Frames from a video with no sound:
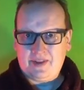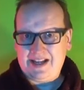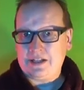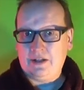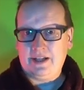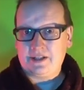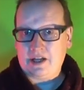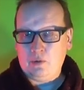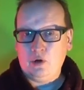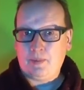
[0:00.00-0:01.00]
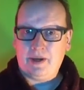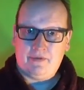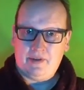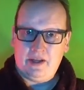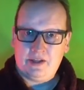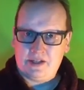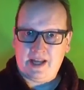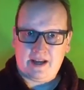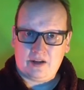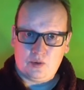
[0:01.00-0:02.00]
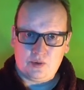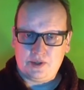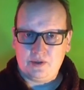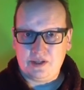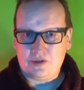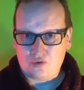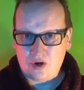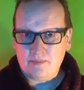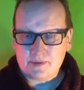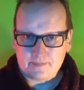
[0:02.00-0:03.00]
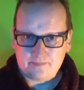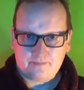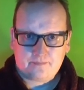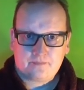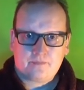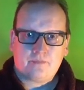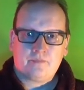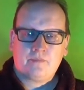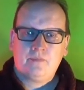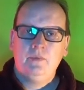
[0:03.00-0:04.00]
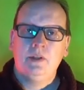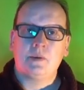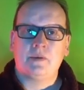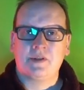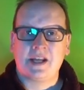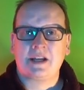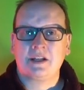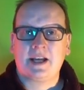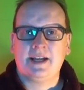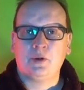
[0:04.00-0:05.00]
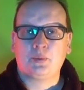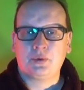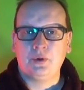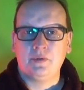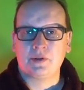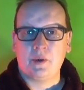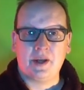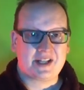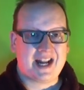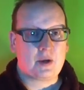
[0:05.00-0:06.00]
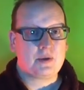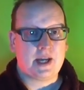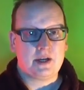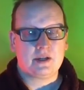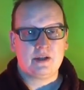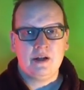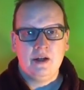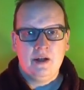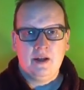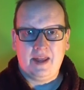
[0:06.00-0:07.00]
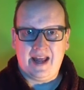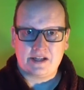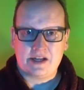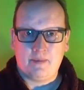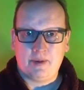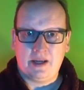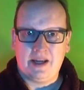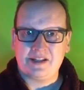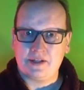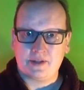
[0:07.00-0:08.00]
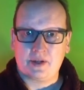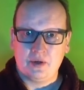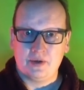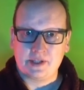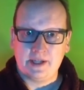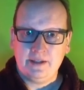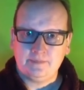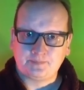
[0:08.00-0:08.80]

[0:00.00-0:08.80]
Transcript: that is likely to go up if the S E C lawsuit is dropped. So if S E C cannot prove, so it's an accusation that X R P is a security.